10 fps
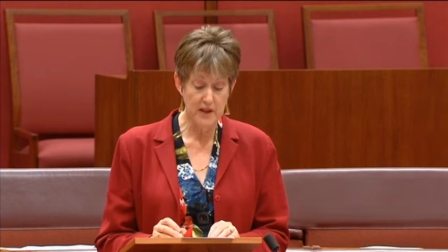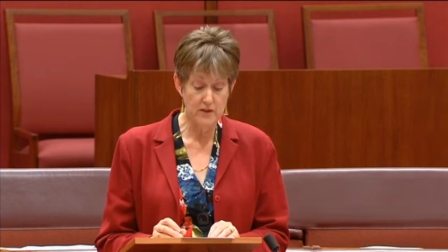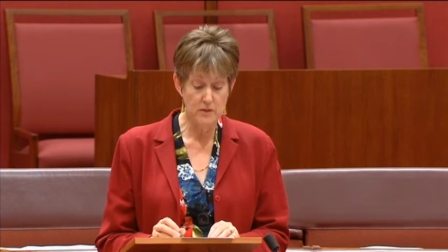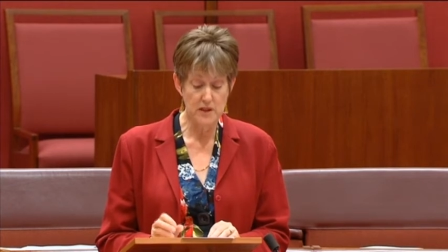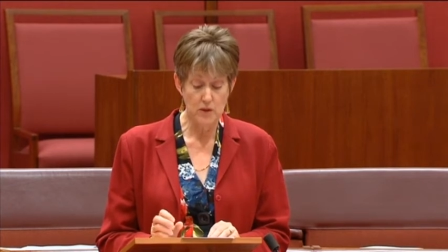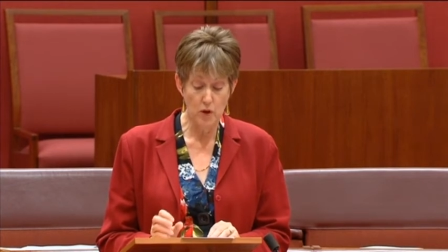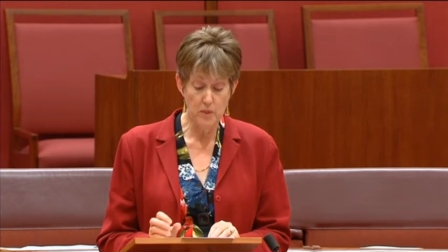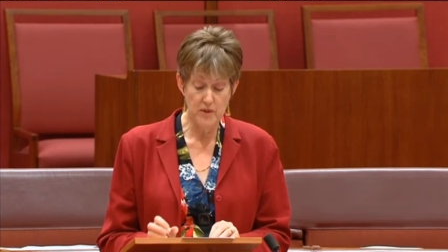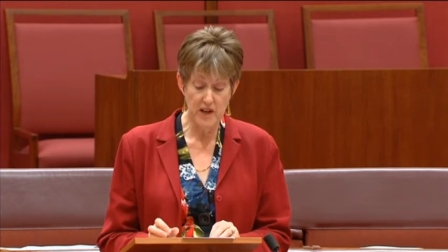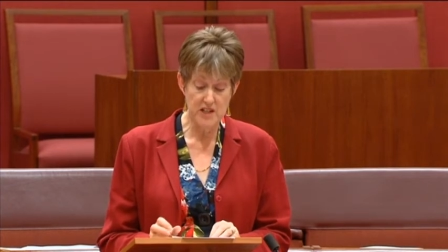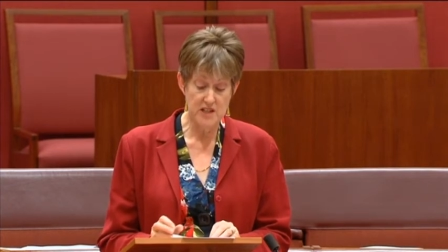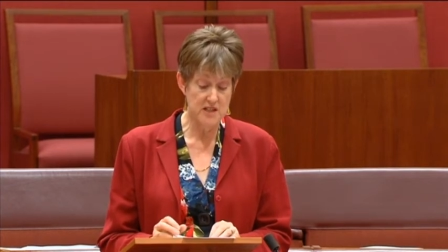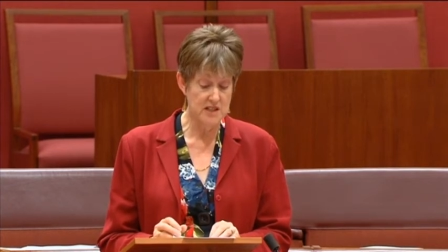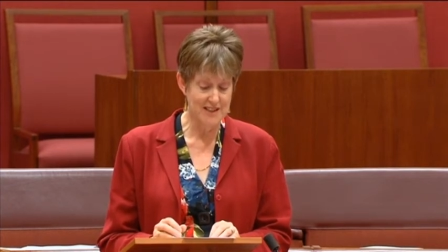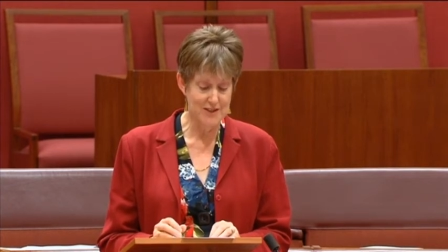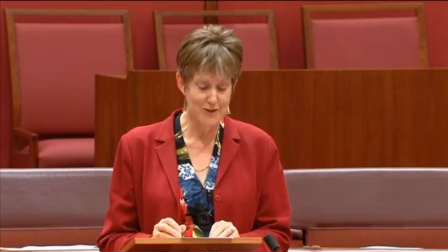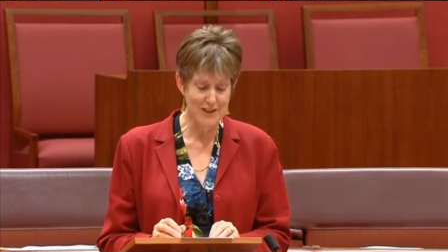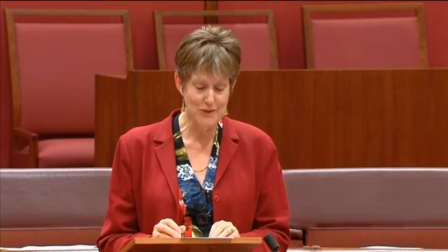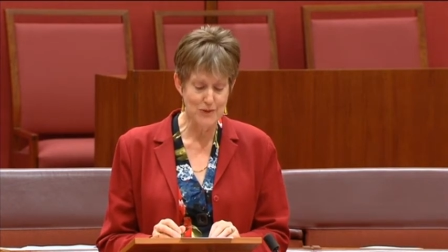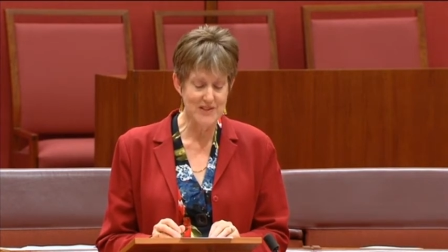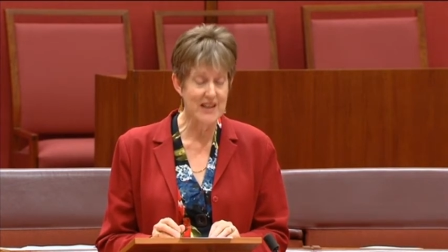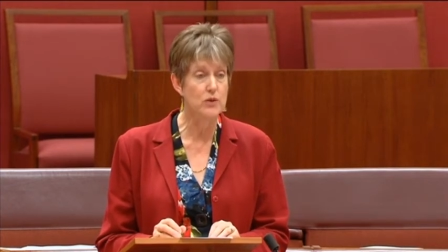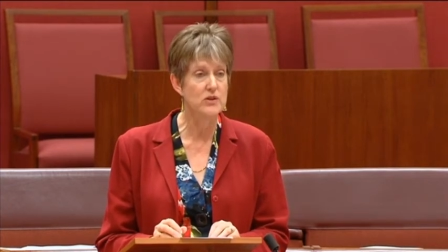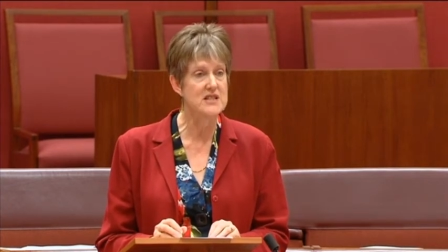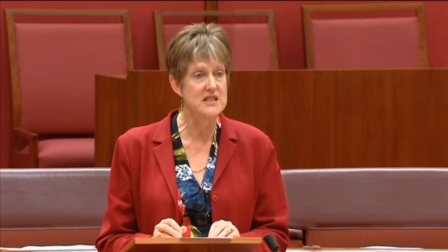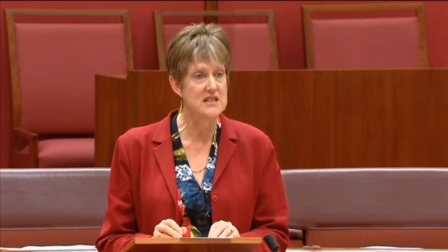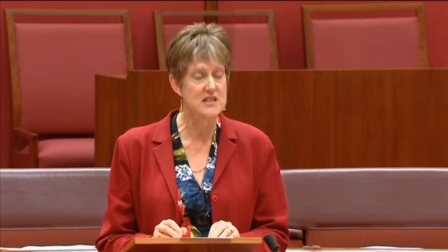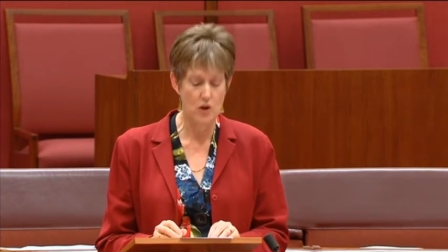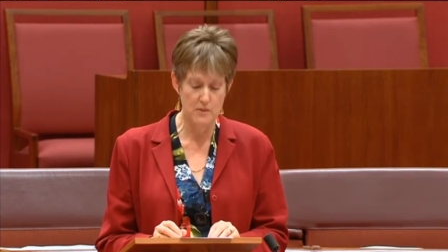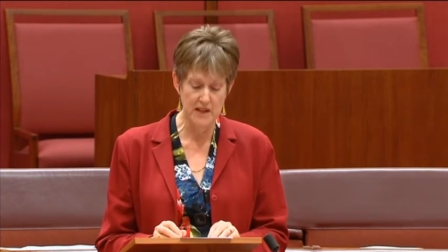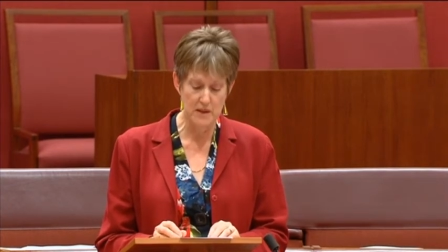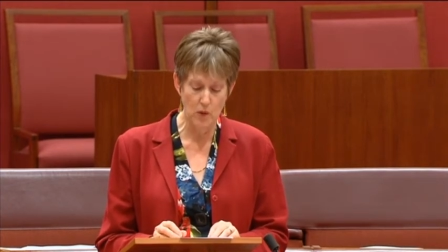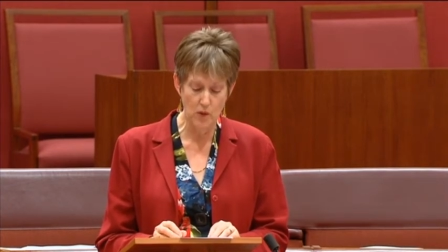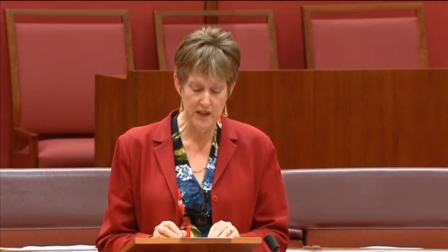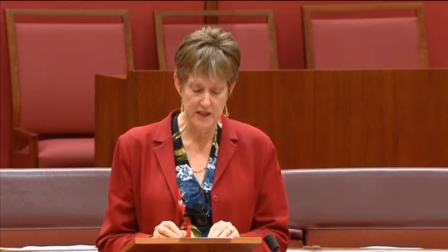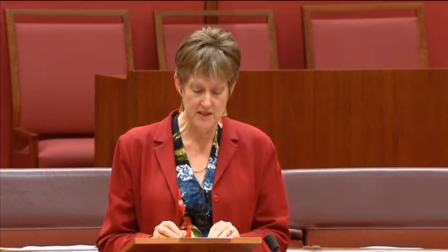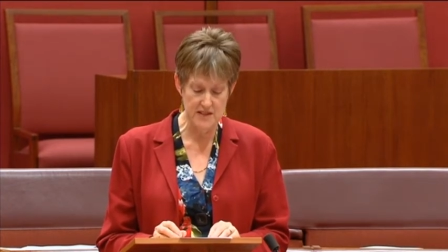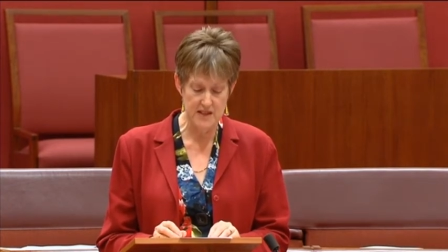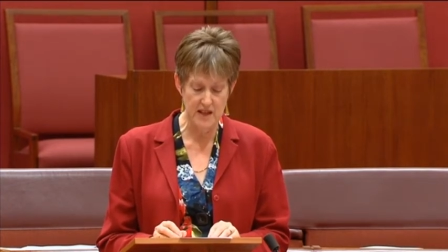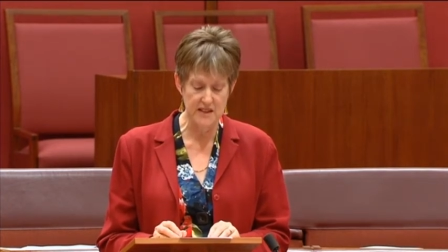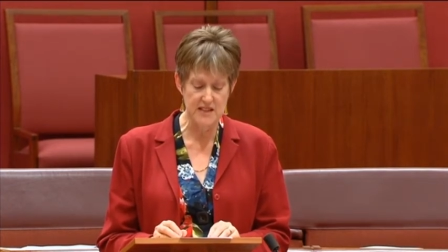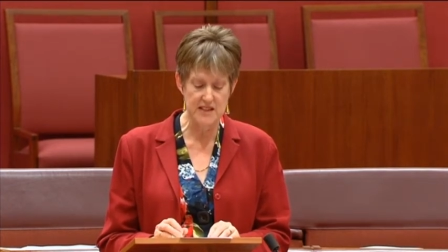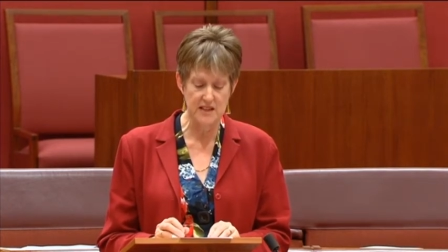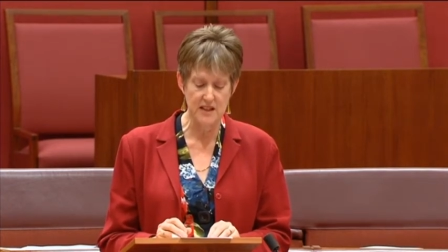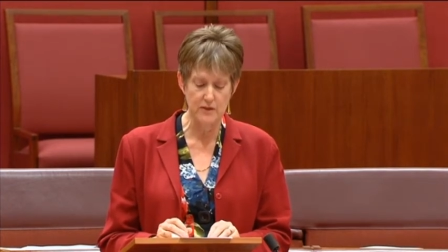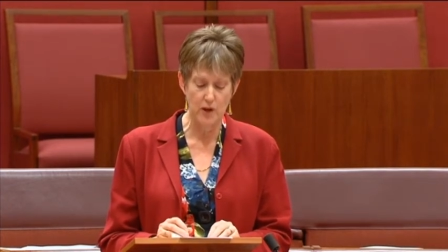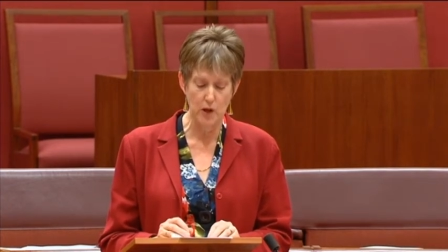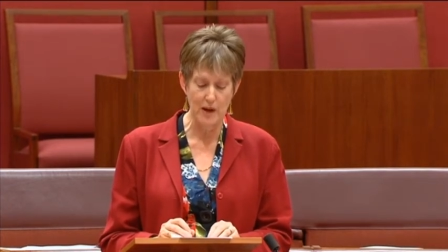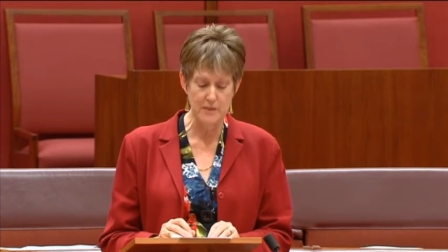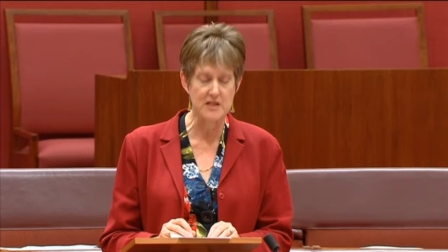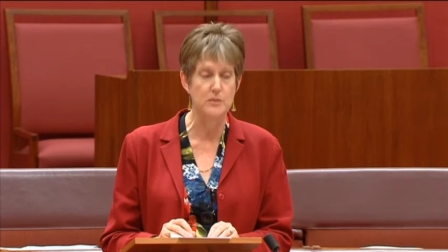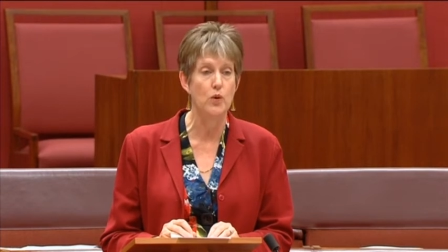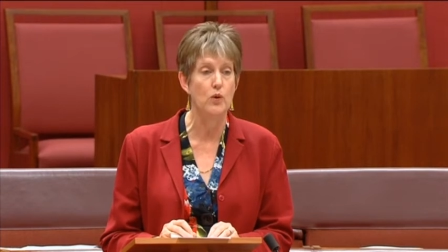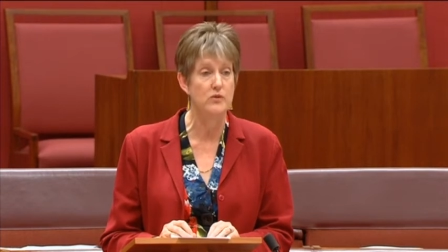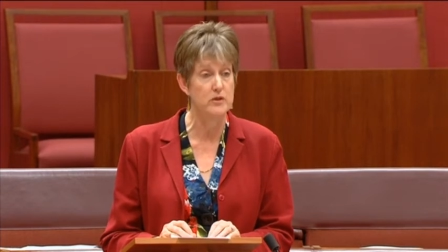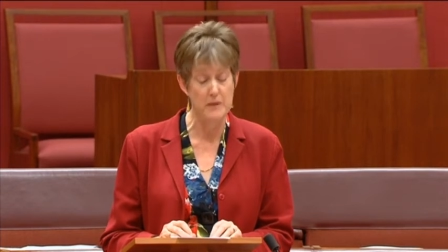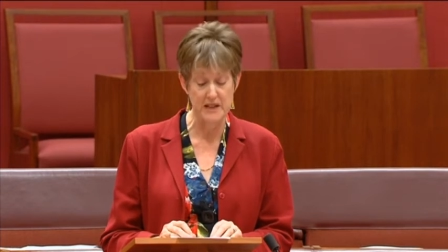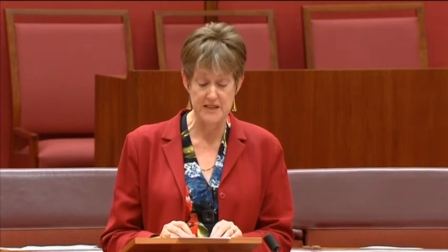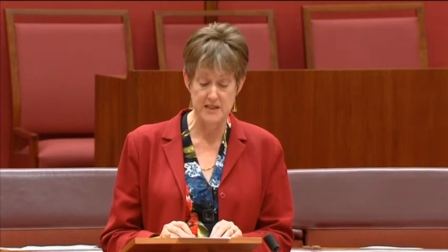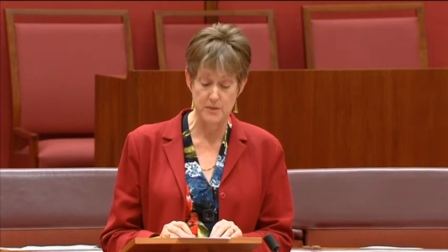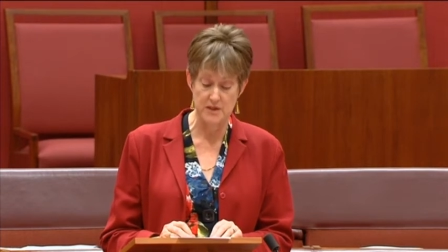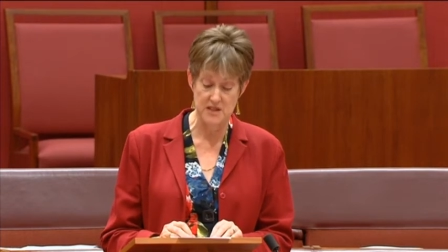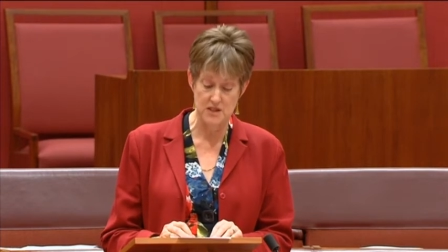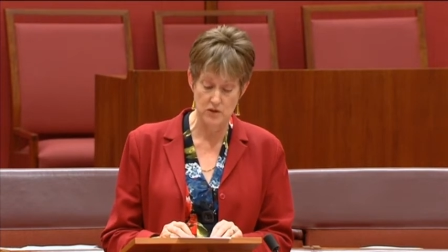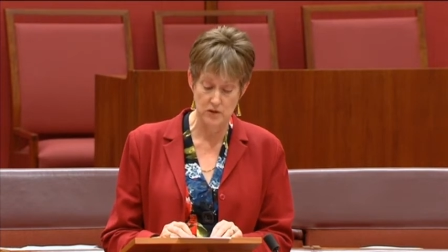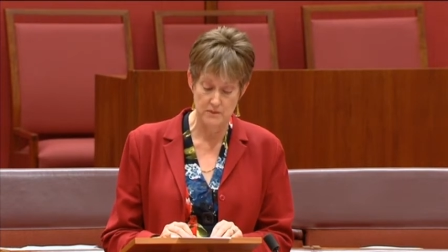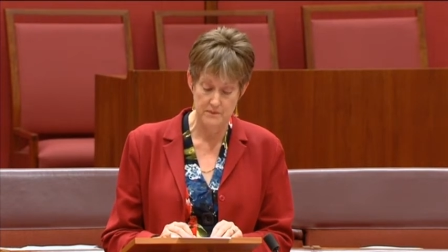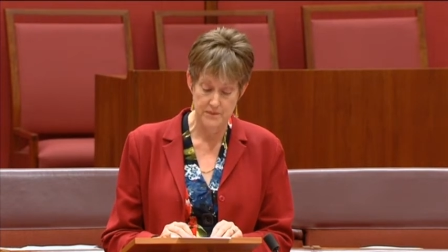government, corporations and individuals, they could assist so many more kids and extend their follow-up support for participants too.